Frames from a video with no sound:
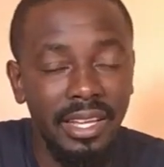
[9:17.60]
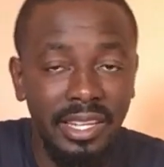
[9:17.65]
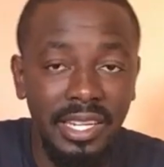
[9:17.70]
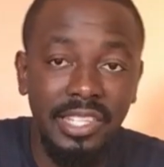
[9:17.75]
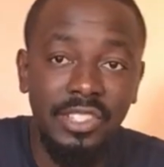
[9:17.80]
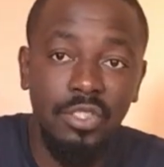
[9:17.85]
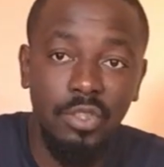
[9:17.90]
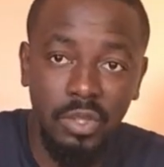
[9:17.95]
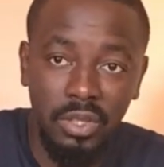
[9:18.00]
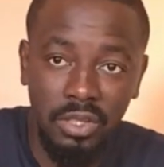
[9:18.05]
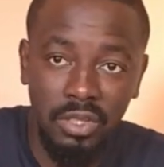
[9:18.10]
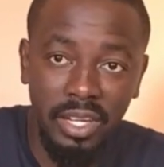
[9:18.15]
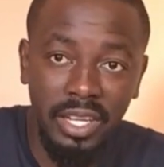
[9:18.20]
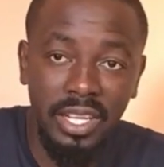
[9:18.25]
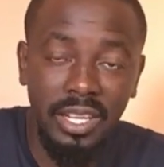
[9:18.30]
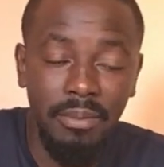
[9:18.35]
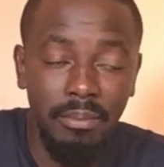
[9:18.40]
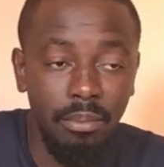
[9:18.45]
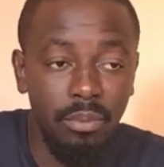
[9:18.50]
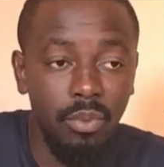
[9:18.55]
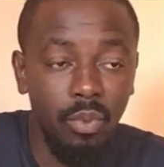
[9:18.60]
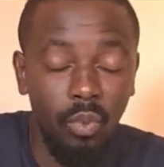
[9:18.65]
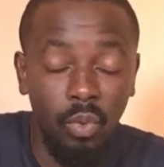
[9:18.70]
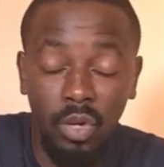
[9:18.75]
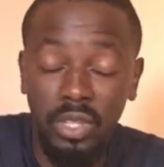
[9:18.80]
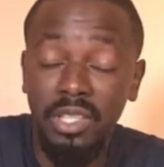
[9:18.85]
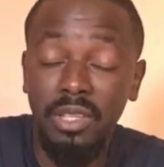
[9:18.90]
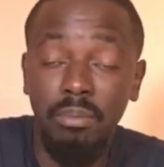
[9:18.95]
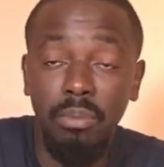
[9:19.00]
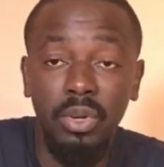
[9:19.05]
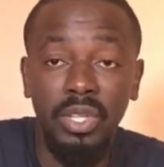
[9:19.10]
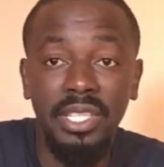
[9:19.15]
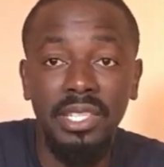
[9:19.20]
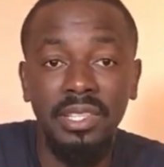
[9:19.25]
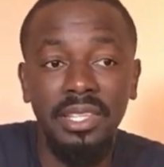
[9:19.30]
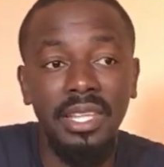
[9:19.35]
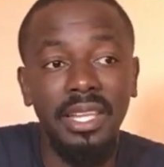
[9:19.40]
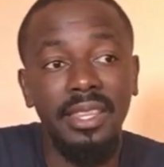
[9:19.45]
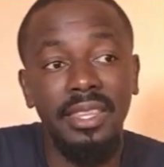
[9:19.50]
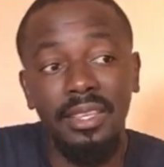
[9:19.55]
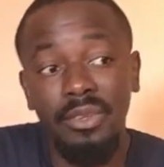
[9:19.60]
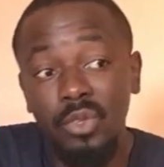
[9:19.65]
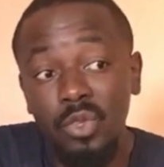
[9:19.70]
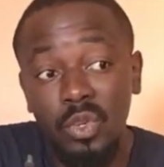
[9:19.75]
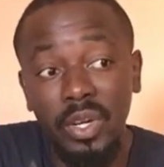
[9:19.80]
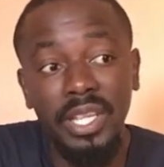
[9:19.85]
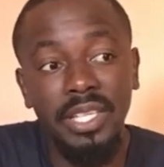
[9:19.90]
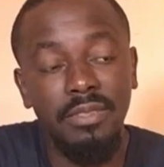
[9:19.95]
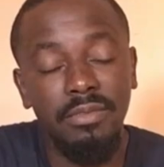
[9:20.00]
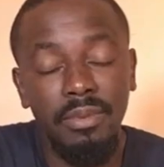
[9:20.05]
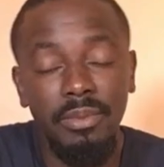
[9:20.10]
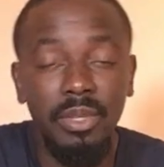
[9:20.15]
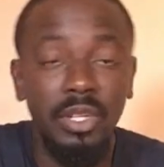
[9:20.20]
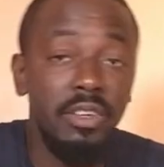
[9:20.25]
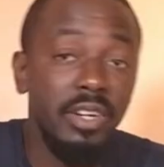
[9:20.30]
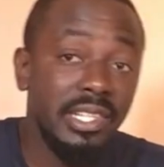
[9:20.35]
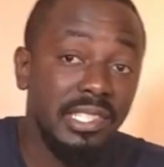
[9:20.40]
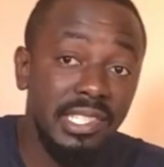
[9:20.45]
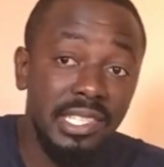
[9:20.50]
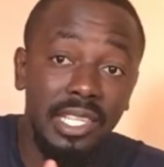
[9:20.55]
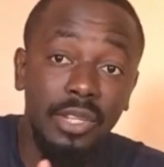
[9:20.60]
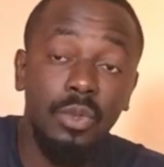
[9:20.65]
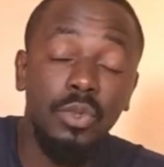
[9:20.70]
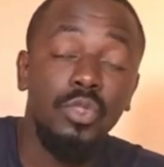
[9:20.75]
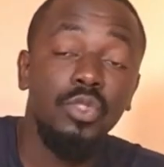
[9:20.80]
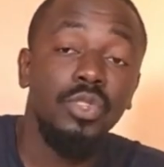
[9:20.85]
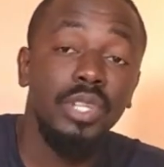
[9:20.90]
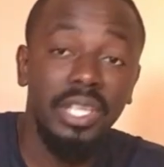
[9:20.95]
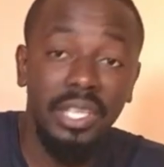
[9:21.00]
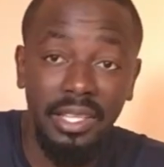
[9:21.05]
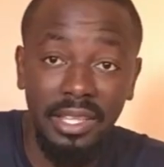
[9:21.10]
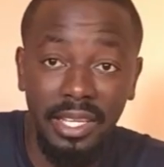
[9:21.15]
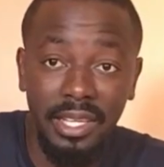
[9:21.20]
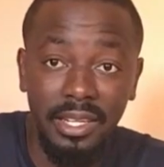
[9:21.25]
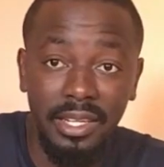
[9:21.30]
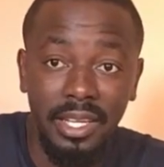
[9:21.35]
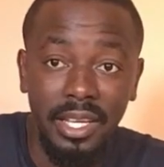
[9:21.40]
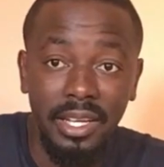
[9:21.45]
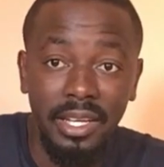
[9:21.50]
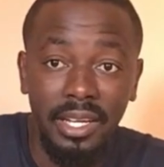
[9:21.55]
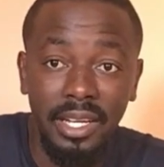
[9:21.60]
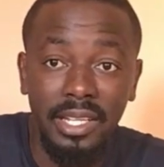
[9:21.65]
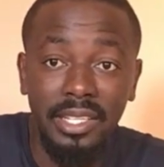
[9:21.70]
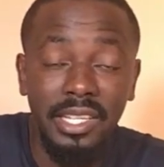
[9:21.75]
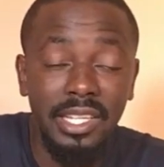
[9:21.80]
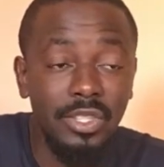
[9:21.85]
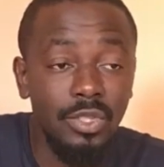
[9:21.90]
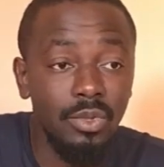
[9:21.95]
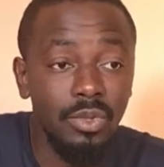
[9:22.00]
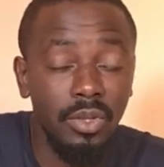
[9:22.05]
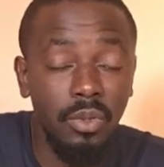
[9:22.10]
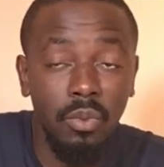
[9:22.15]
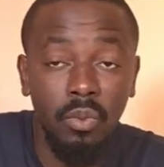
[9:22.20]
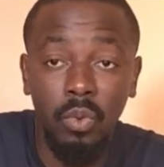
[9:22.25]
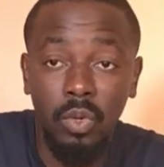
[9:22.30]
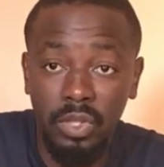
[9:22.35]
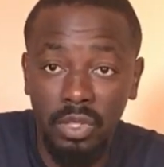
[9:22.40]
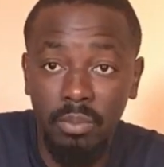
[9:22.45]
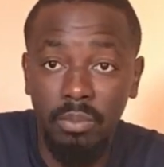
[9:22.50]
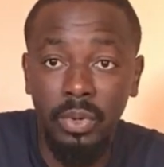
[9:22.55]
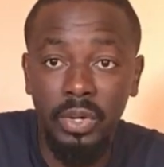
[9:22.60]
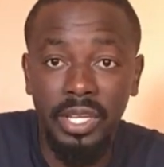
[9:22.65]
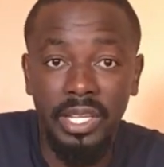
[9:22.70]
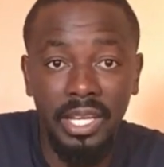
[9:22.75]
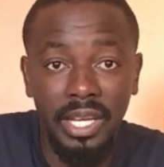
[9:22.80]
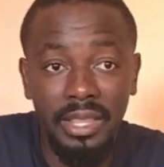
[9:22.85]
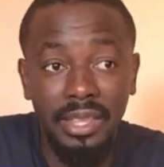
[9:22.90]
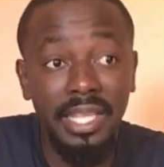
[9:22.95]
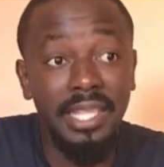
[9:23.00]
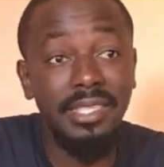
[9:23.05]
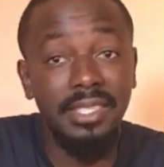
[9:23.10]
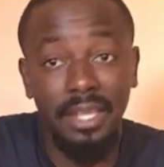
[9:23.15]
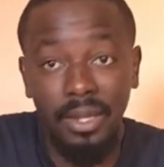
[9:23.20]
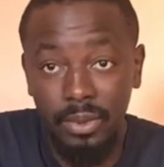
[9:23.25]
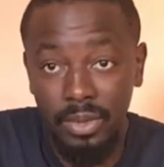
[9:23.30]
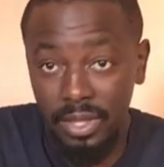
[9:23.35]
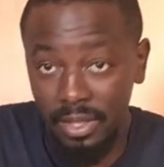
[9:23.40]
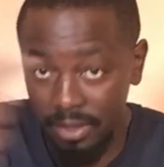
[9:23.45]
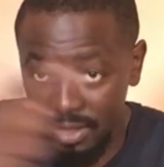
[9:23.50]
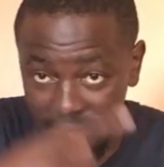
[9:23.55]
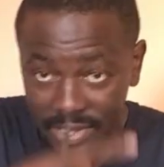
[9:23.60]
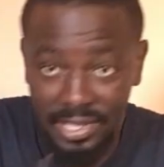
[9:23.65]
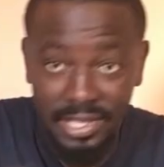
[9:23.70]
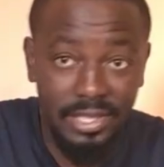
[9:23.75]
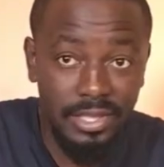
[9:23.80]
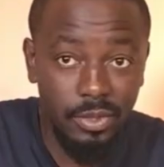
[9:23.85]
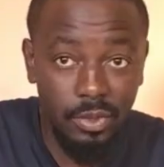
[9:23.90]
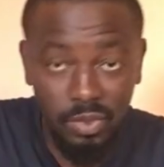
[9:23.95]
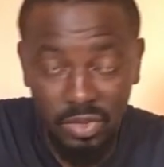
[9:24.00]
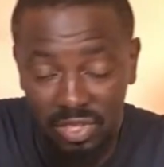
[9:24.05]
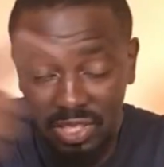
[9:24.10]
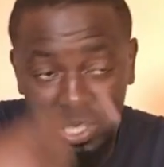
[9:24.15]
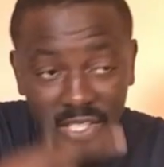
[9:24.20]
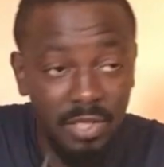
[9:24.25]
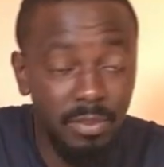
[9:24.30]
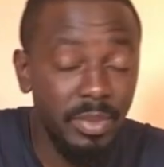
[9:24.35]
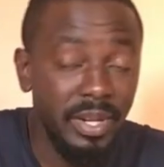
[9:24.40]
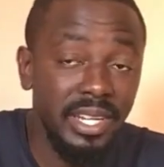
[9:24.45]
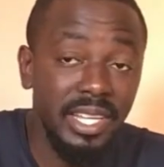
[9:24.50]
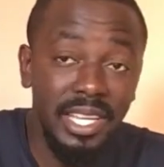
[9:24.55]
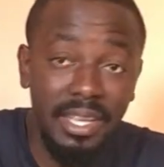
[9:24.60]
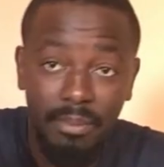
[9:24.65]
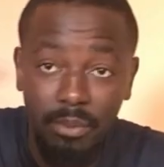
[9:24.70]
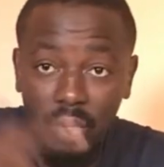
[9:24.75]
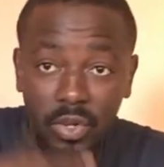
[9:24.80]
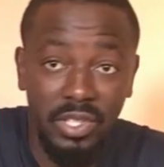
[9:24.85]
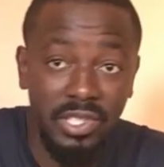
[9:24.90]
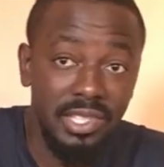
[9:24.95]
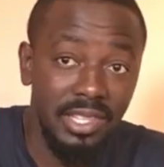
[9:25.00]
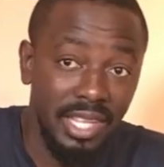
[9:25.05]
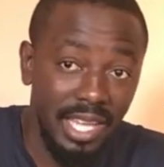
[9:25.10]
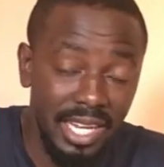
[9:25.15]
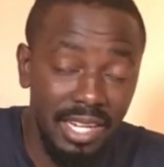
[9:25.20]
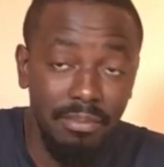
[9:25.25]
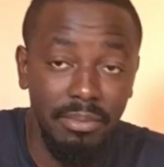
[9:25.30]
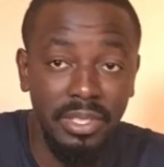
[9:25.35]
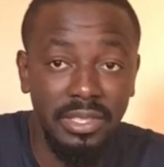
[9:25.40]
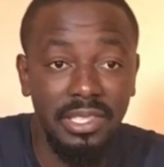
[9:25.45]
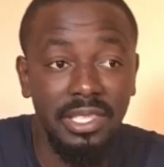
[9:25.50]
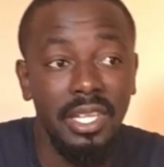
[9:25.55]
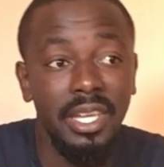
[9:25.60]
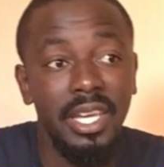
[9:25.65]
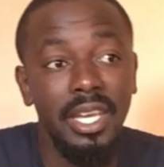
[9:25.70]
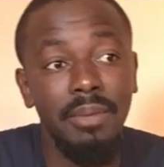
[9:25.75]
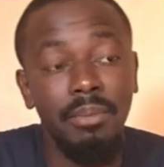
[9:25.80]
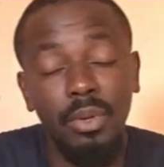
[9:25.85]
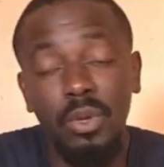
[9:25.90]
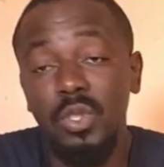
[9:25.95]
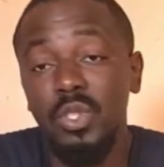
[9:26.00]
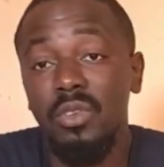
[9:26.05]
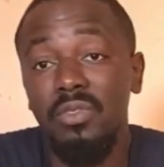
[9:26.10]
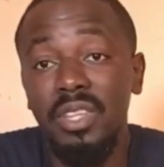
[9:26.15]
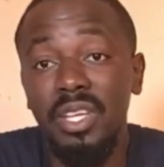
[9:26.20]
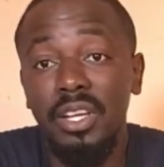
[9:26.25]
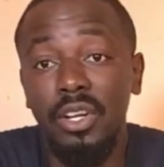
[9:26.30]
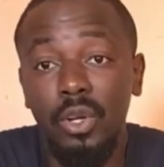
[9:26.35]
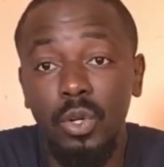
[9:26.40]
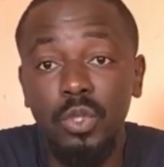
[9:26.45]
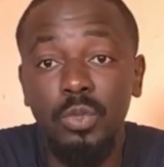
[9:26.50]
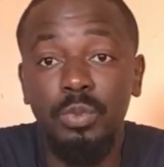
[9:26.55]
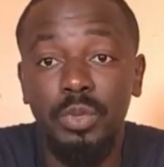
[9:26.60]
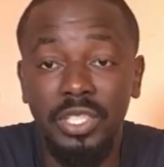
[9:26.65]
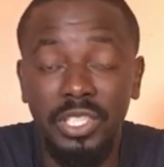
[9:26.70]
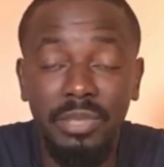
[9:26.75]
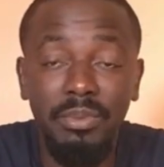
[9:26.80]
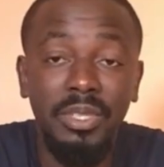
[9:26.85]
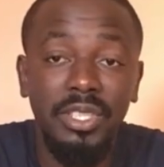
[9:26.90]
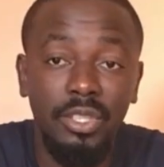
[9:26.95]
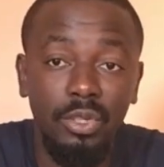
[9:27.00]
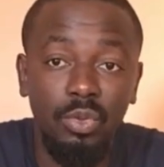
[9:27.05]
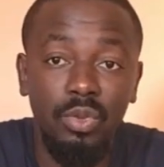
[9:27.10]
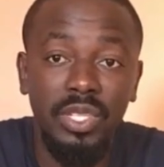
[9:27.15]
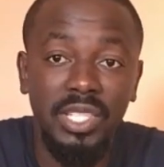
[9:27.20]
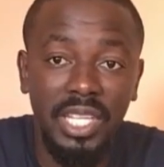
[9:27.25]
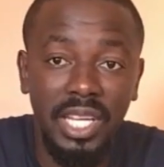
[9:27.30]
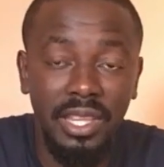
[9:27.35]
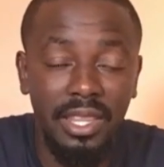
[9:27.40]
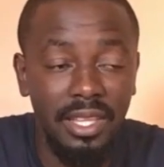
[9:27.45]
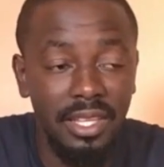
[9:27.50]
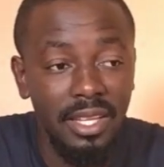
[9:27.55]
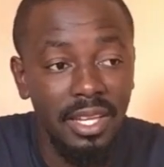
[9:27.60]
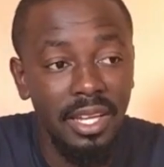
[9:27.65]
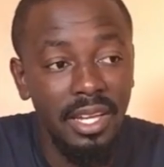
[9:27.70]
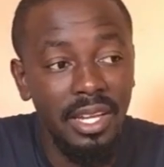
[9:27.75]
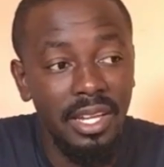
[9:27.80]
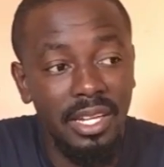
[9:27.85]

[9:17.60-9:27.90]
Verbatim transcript: a natural drinking water body there. They would graze from the grass and then go drink that a natural water body, and that's how the diseases would start spreading amongst the animals because of their close proximity to each other.